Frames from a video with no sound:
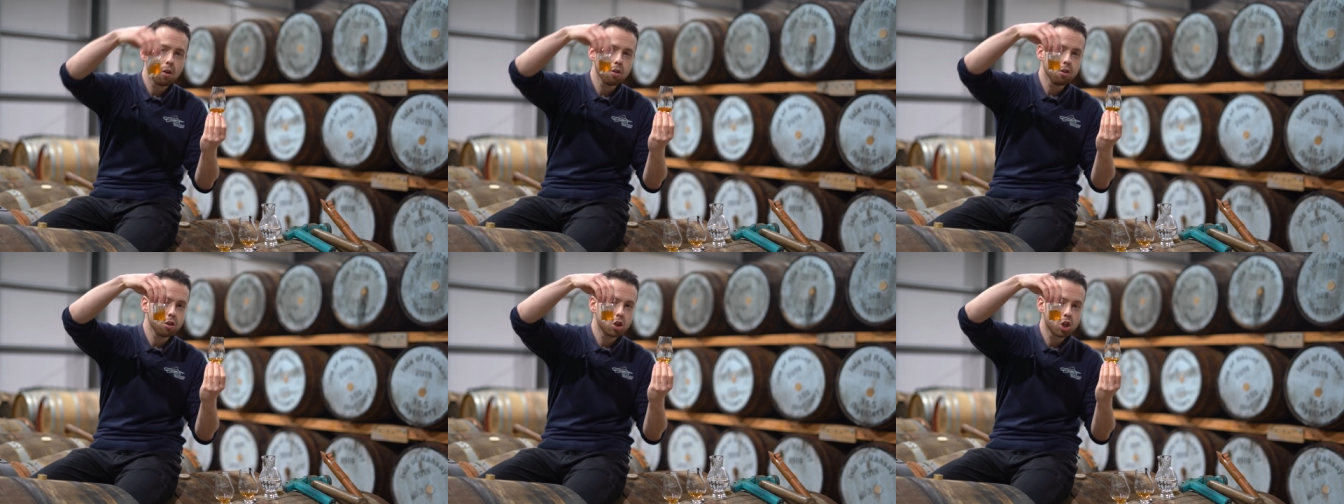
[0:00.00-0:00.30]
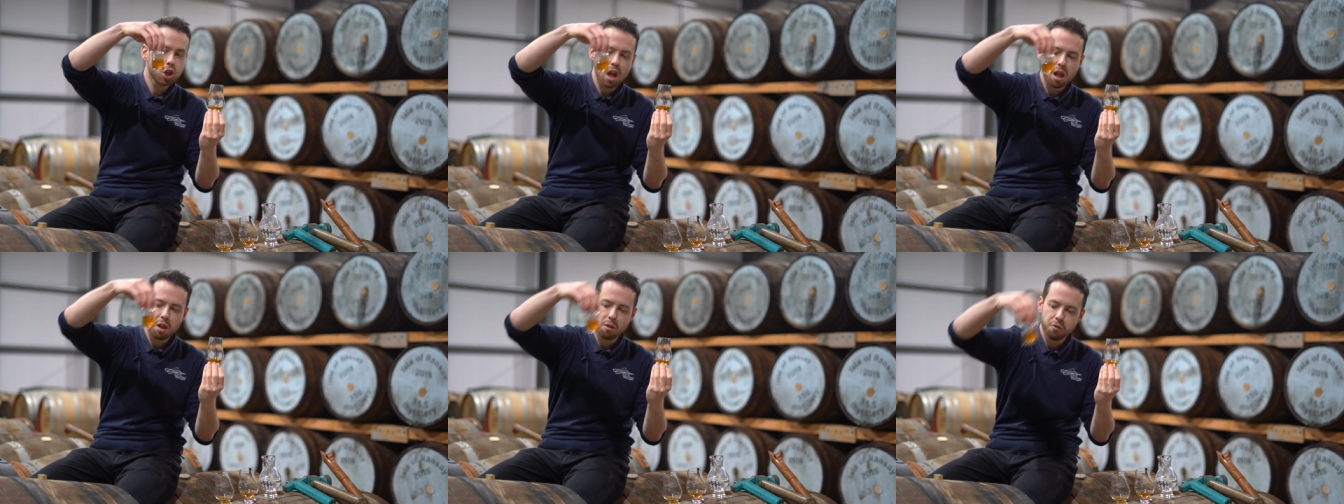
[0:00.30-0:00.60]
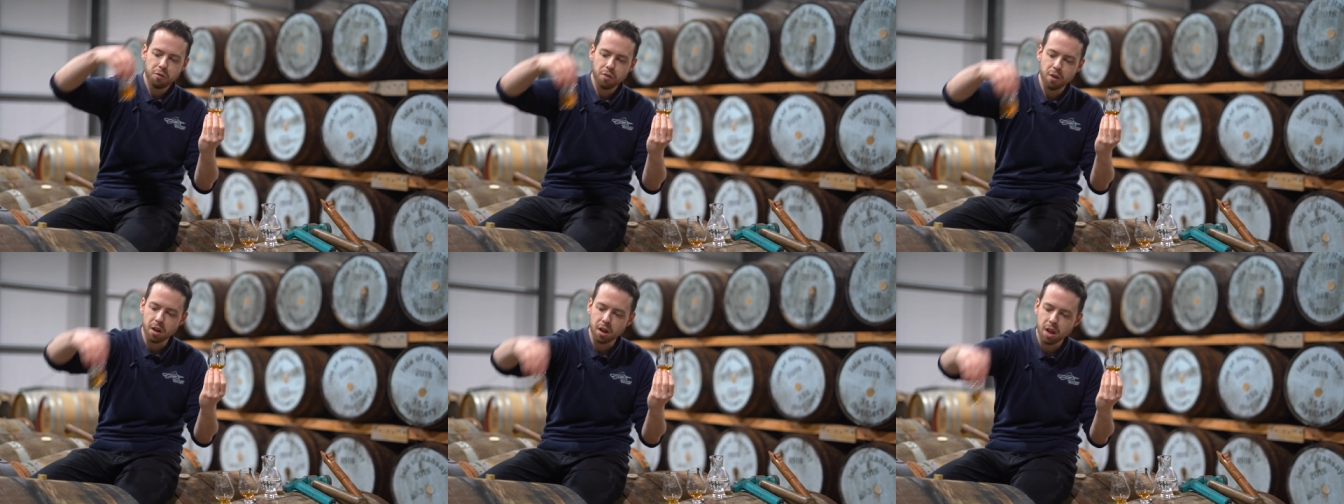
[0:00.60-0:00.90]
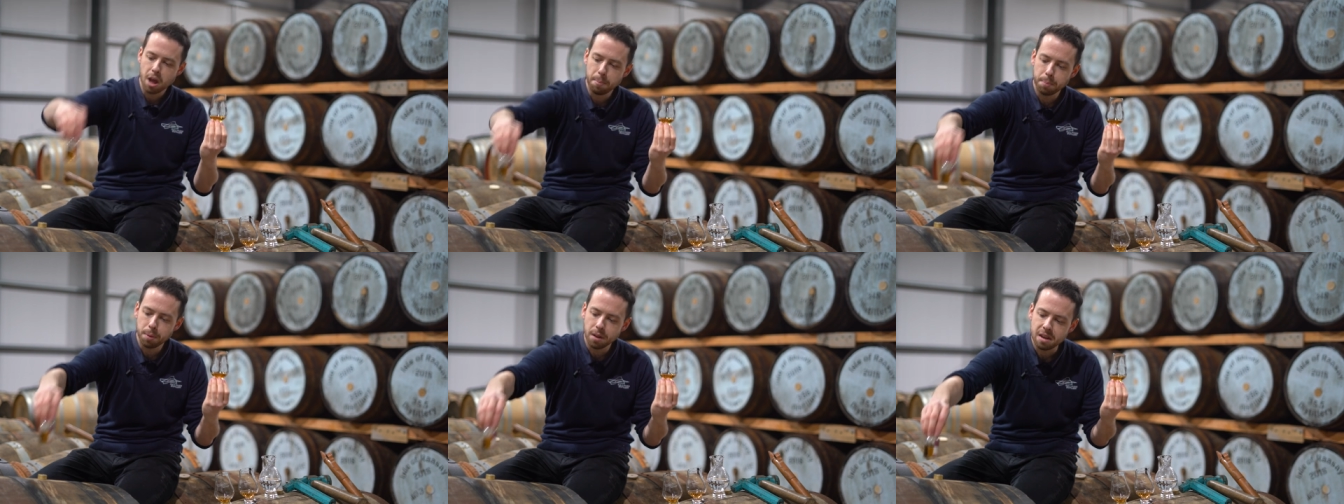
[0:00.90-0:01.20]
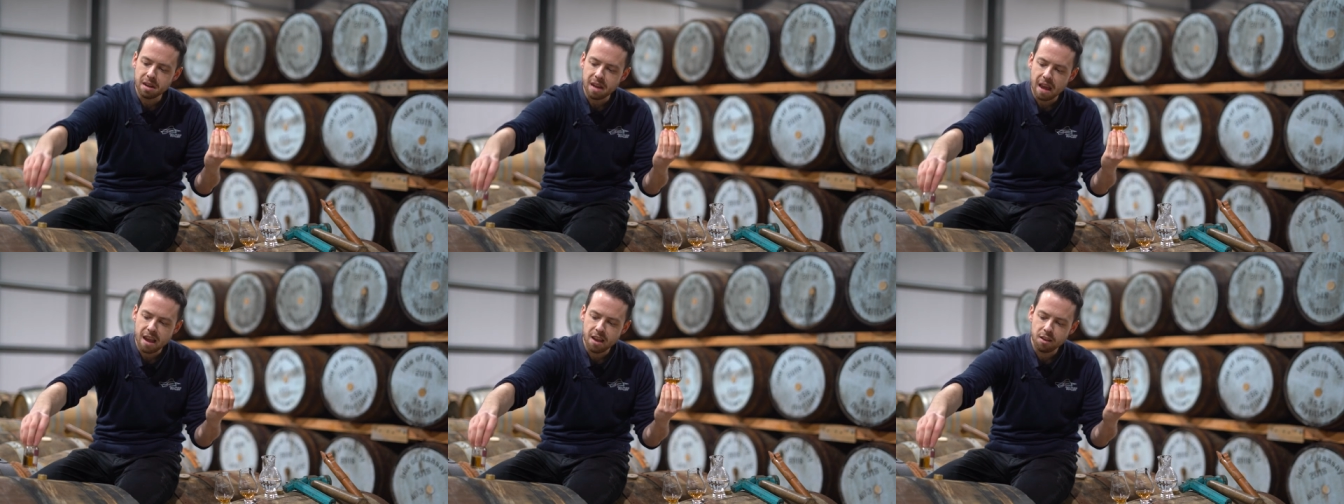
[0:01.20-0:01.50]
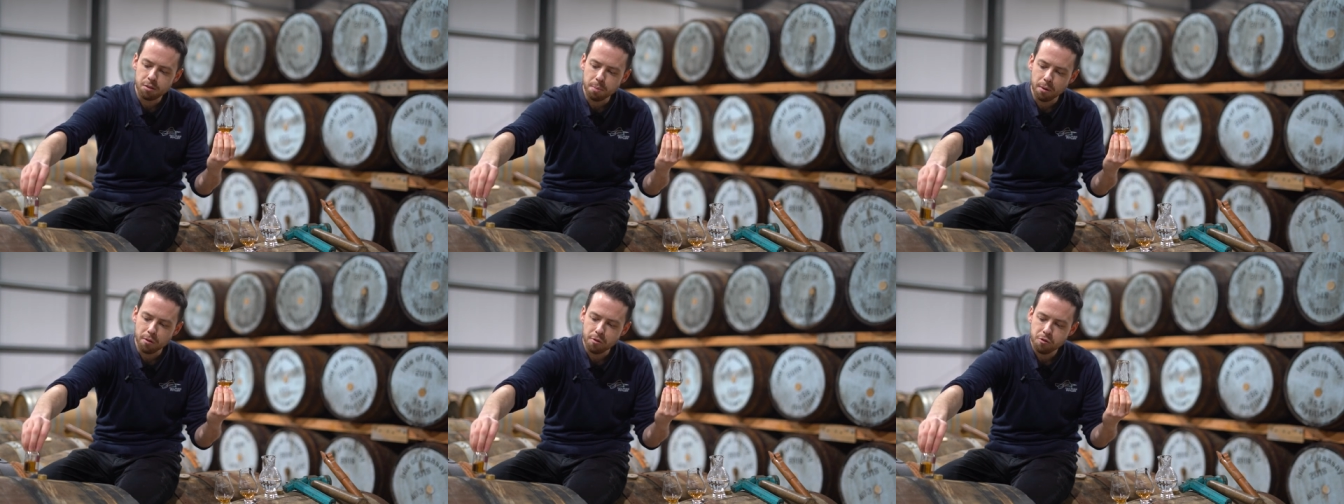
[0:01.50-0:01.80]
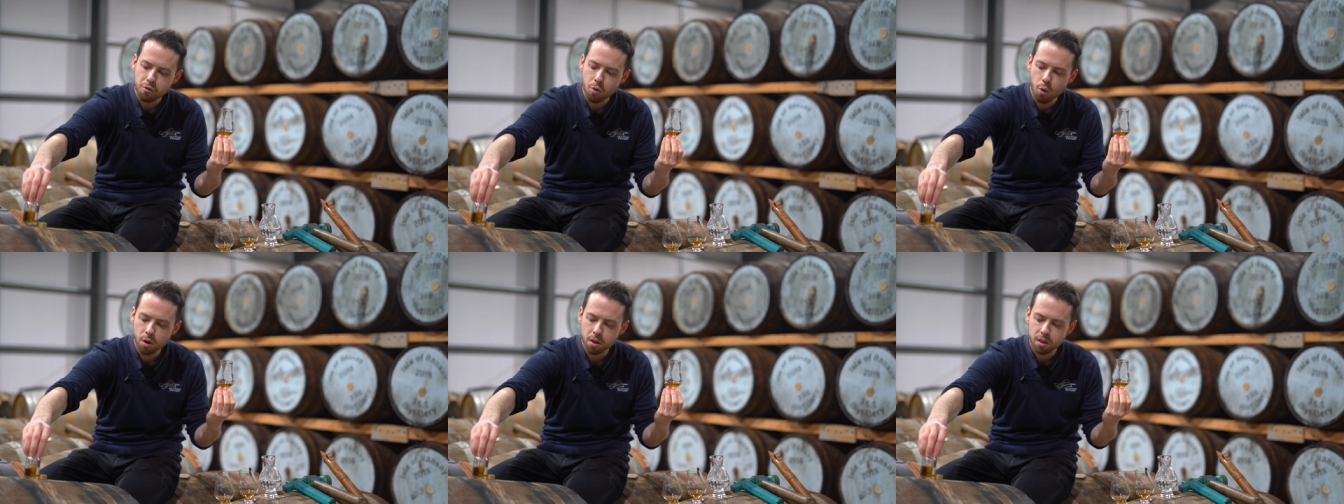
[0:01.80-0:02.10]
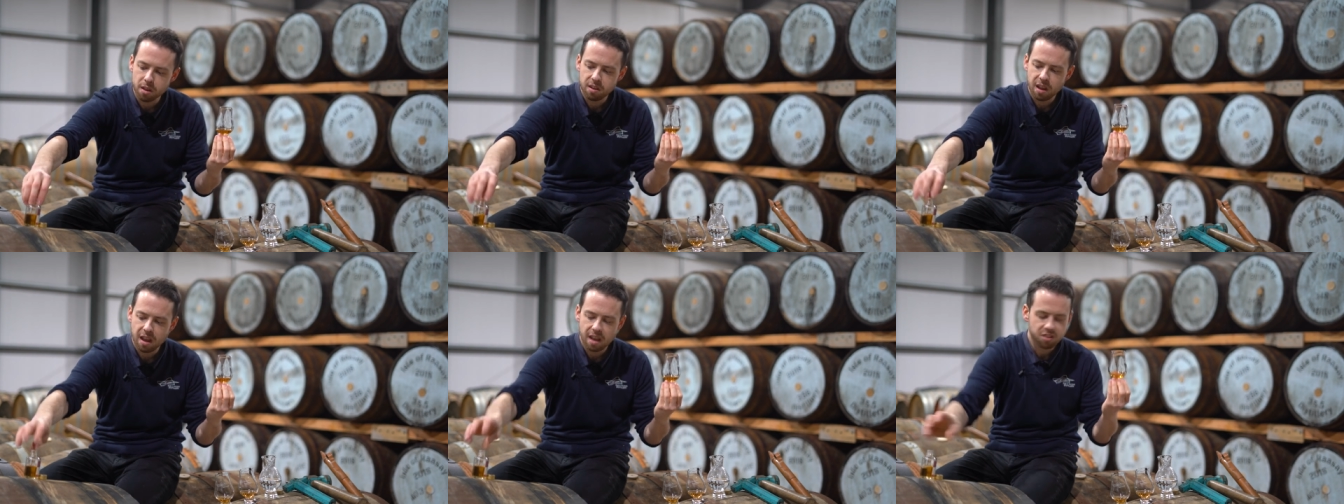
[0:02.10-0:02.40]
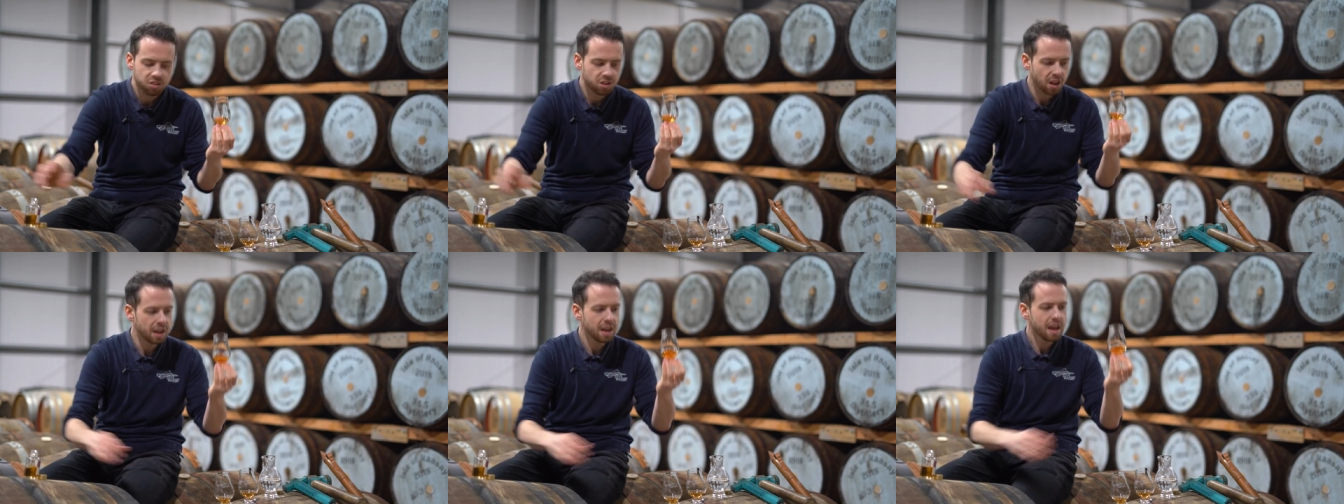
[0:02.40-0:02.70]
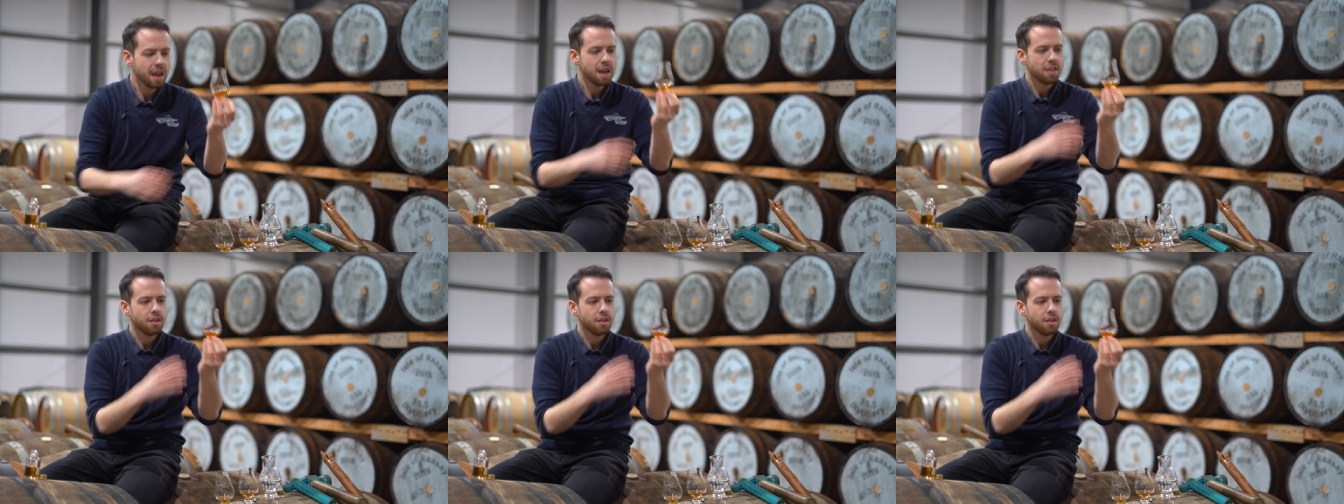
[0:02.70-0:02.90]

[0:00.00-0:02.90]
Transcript: on your shelf for a couple of days before the tasting,